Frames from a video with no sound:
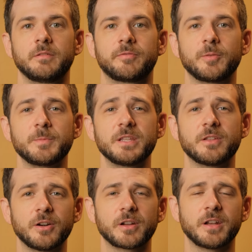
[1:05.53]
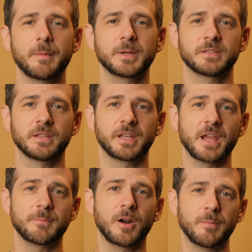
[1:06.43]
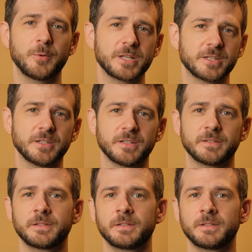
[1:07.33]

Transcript: For me, the ergonomics of the camera are pretty good.